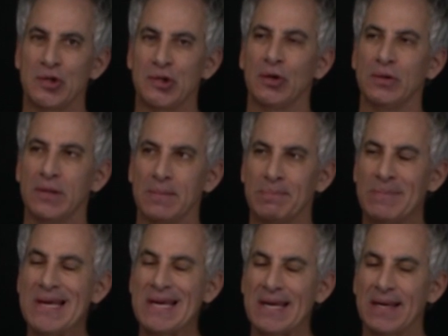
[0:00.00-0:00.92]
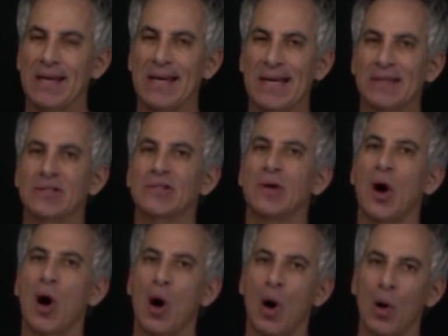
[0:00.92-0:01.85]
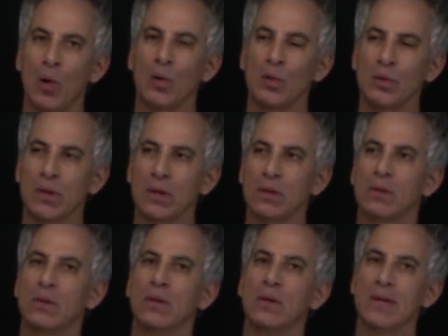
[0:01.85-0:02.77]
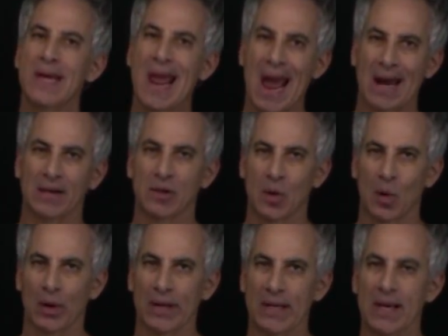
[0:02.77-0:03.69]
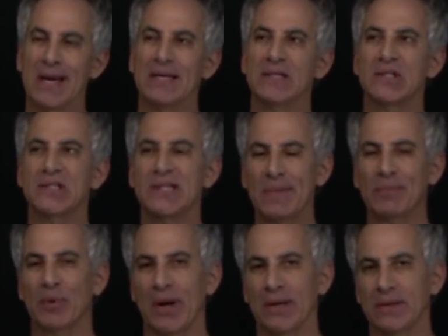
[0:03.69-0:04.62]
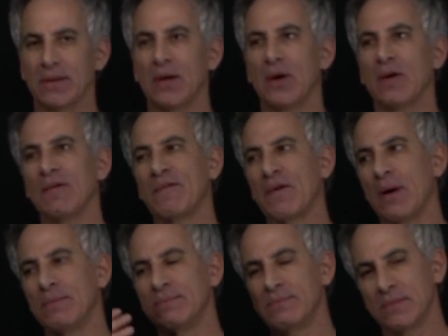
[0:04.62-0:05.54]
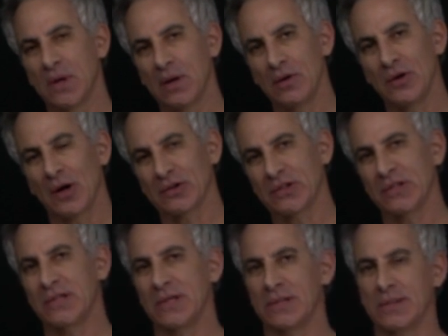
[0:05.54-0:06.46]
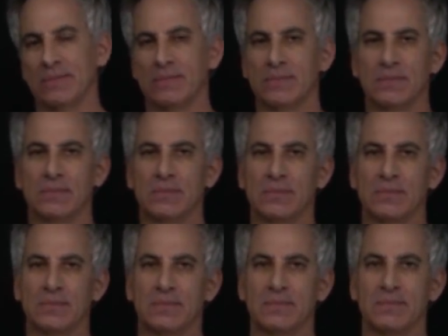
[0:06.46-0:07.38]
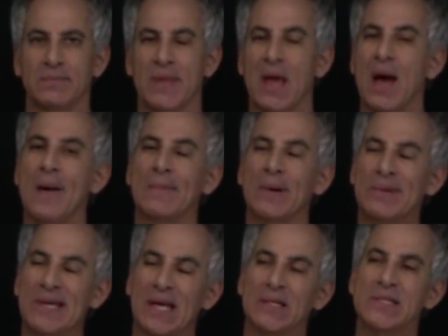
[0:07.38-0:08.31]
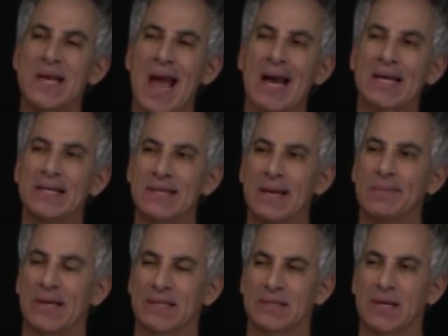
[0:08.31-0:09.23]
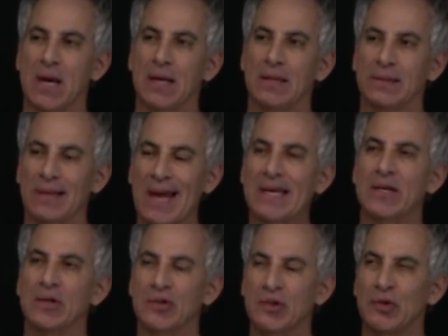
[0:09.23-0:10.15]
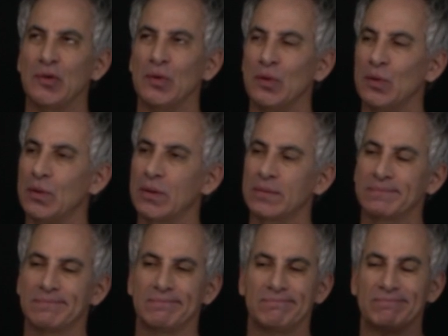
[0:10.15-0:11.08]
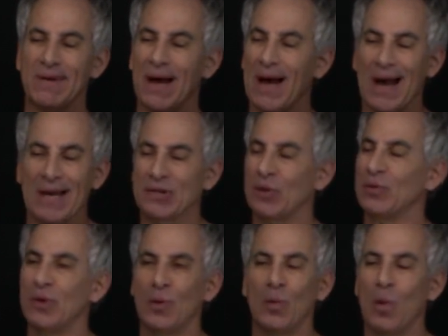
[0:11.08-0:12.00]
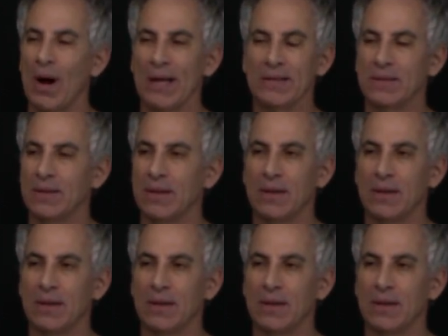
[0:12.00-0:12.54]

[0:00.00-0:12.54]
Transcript: should be its own category separate from narcissism. But because the academics like to, I don't know what,